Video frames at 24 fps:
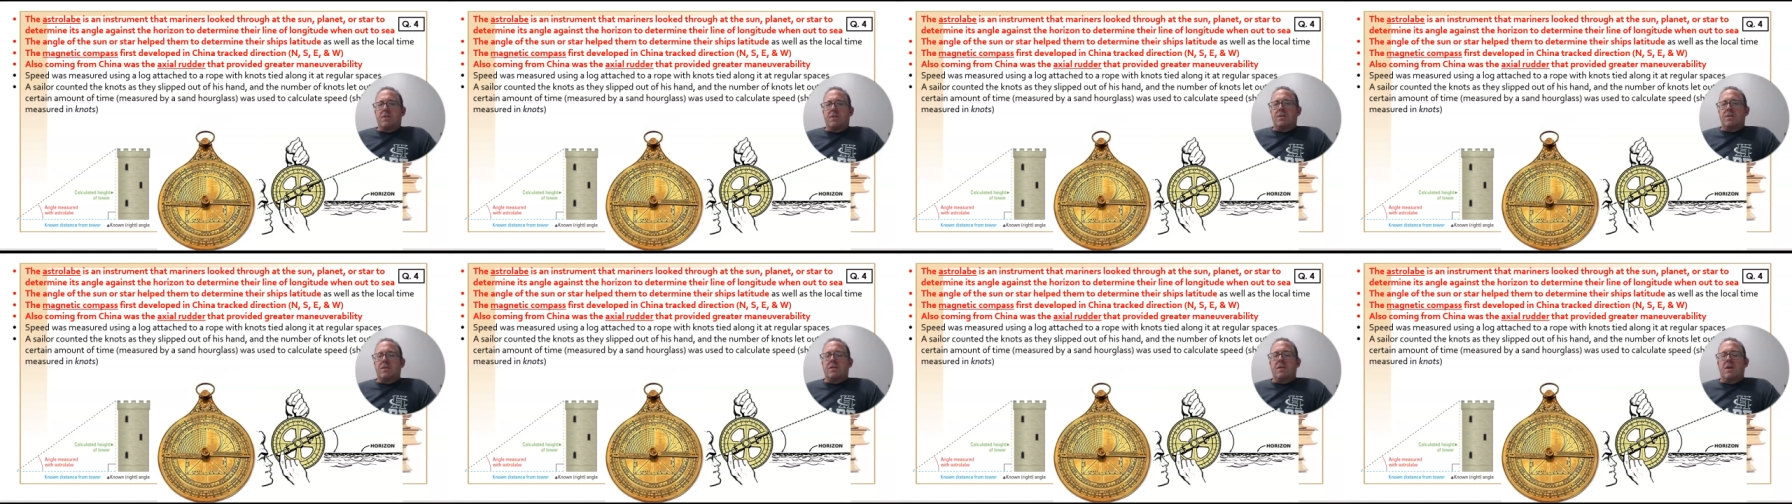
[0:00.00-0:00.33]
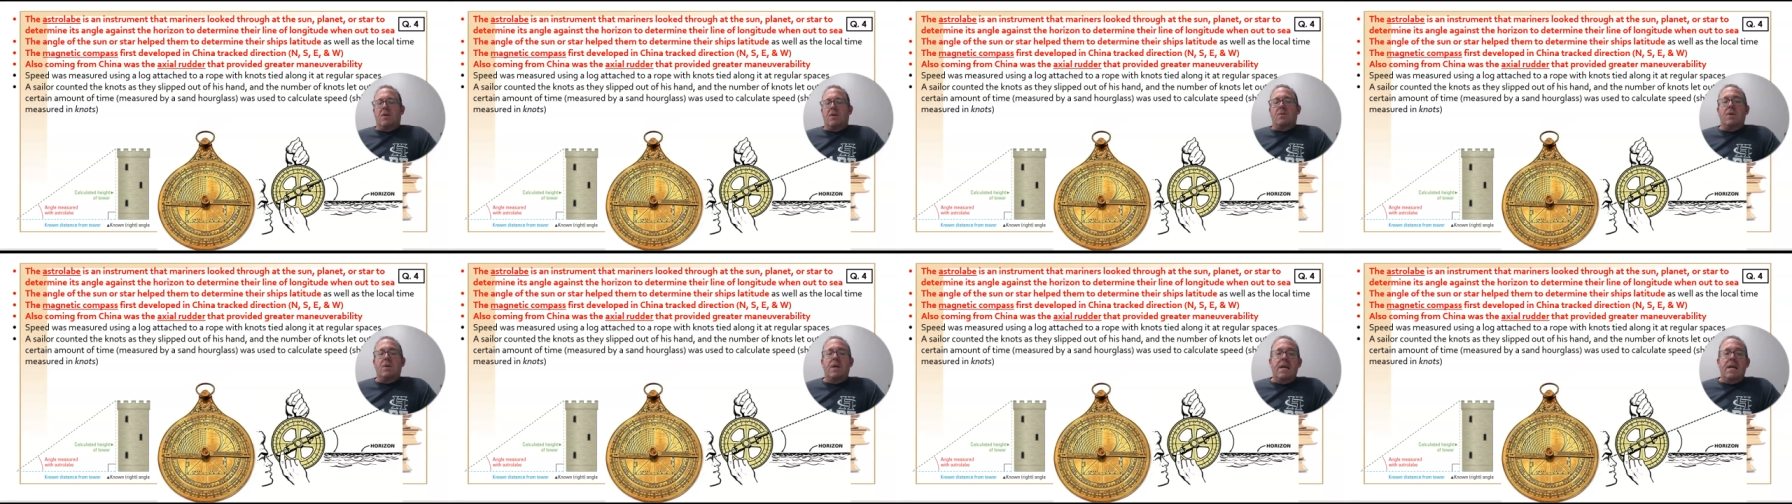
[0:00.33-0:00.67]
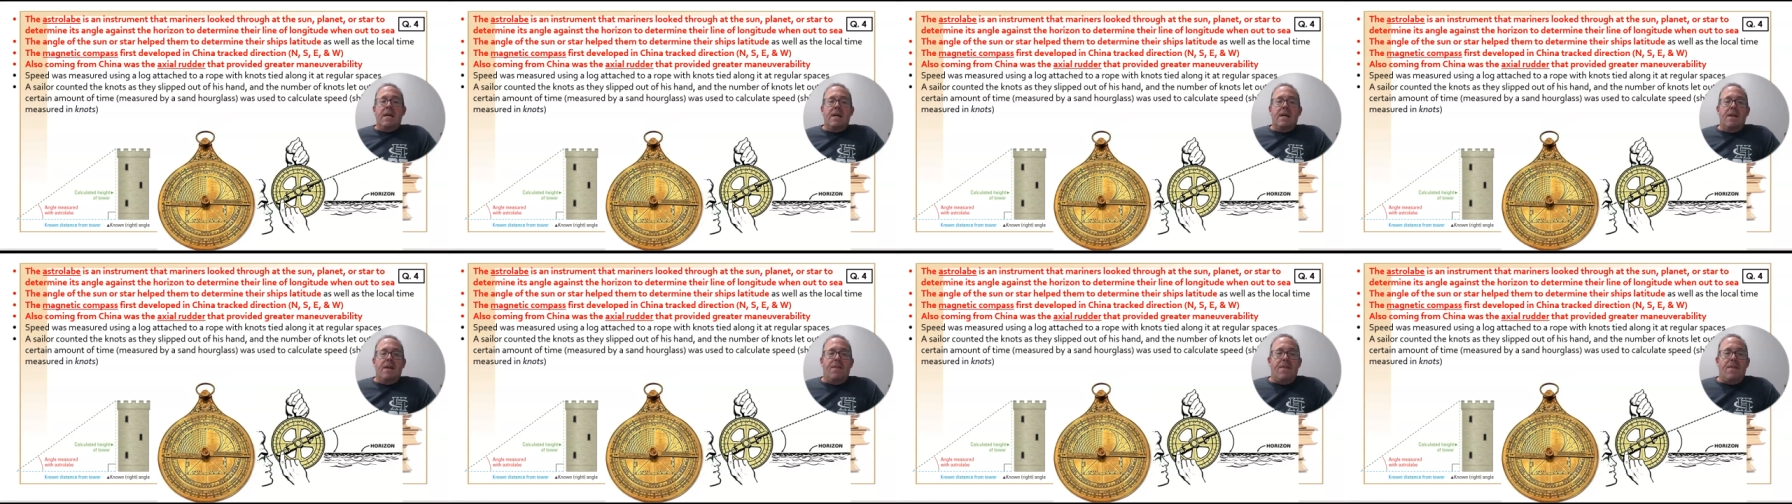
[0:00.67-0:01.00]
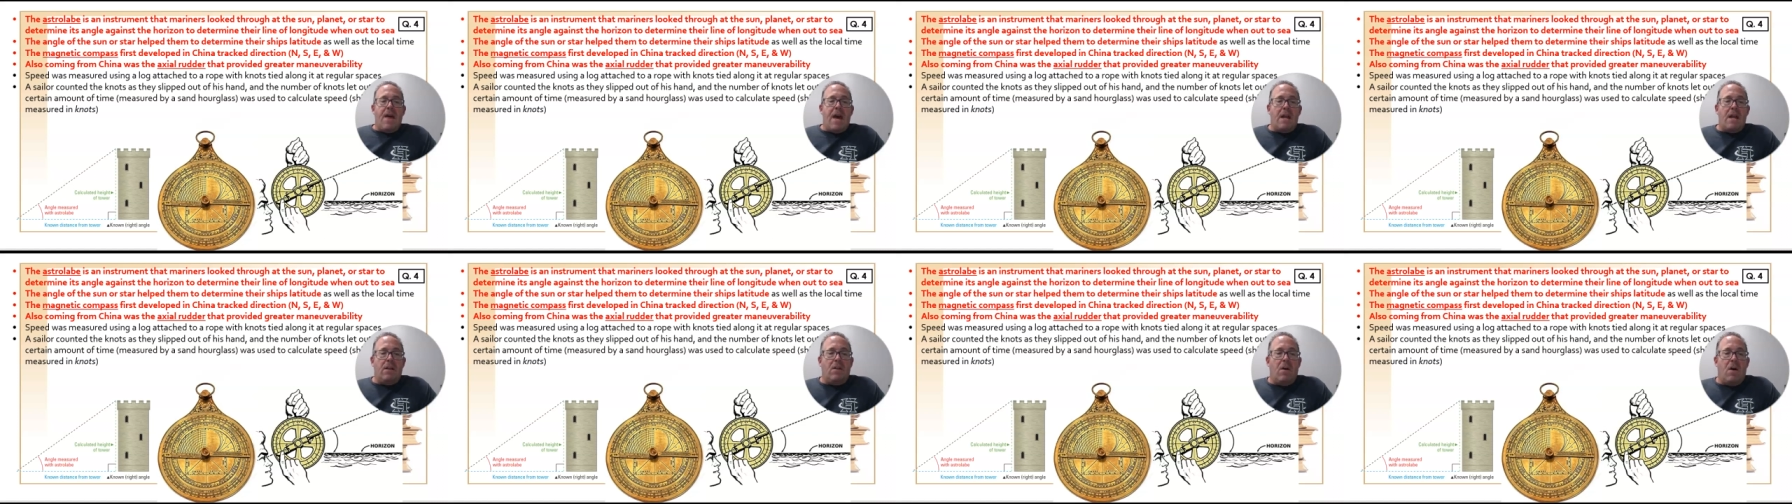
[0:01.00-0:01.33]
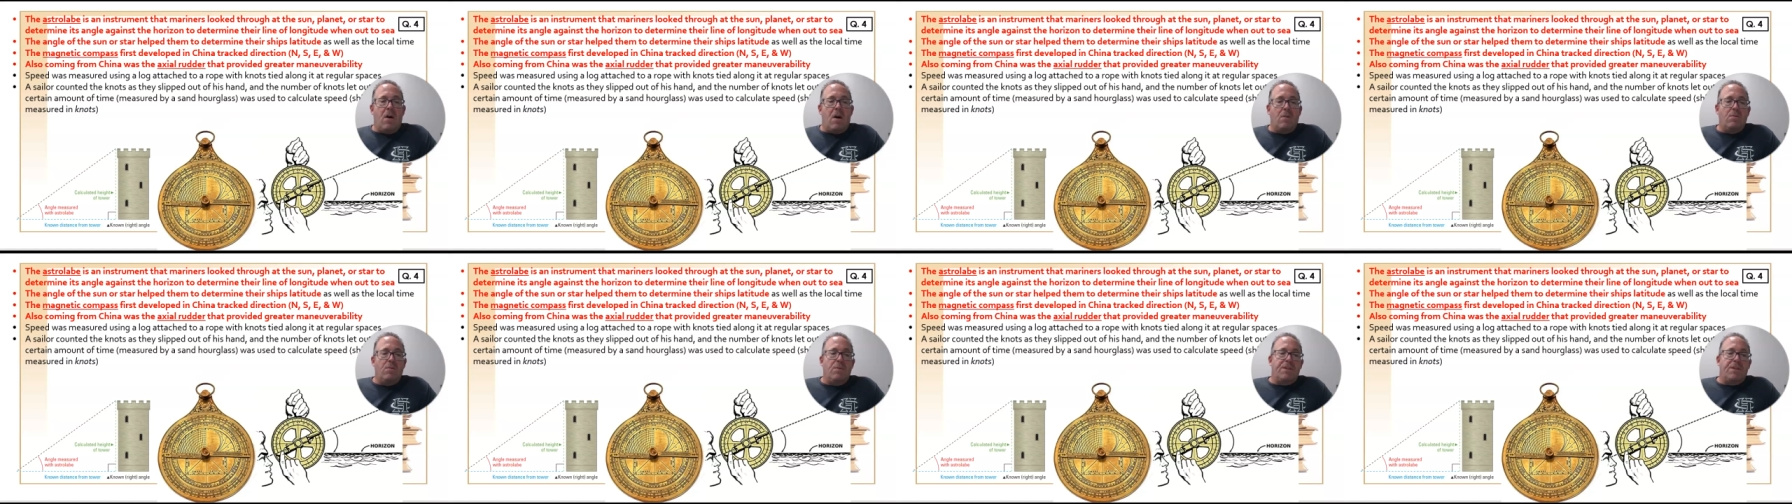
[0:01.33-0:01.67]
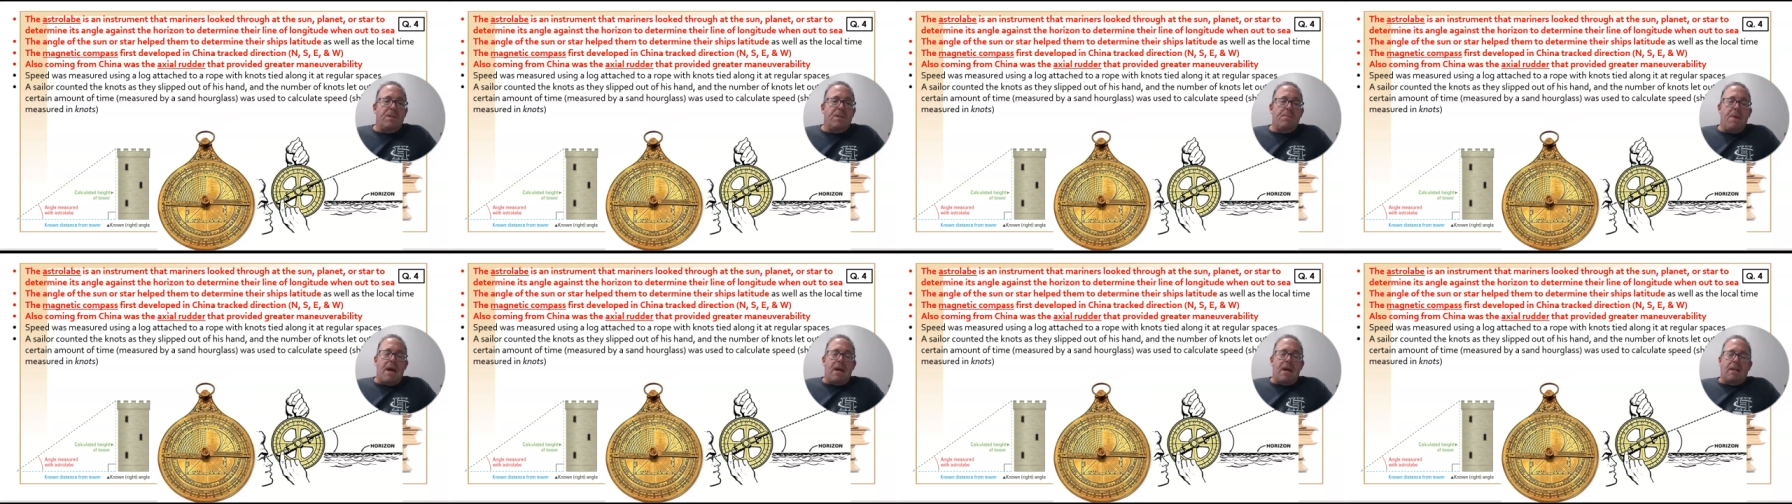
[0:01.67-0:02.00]
And so that, along with
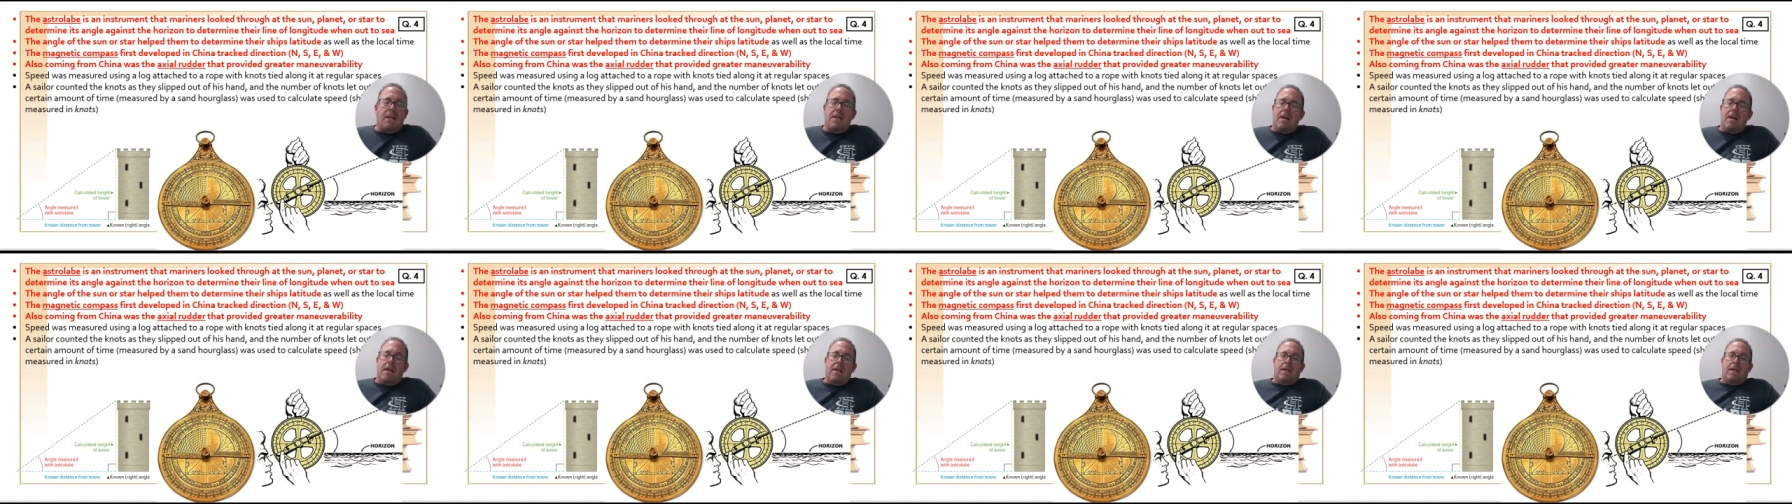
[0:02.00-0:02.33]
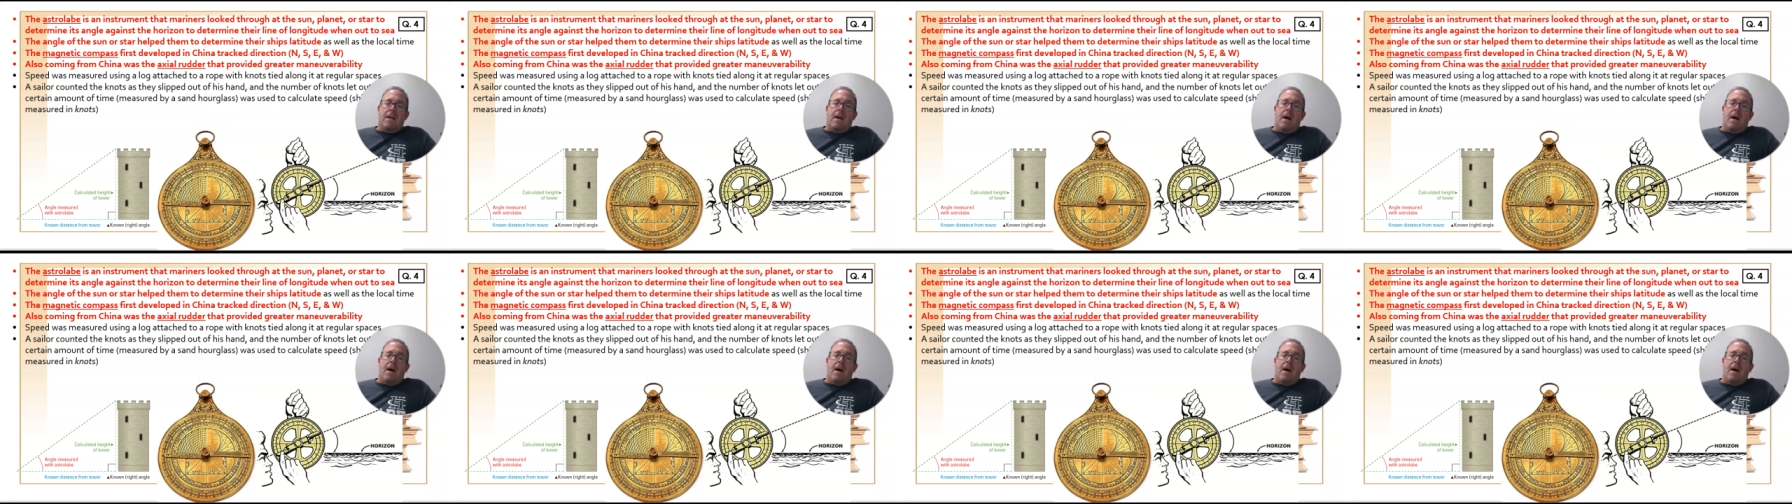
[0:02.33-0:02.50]
the magnetic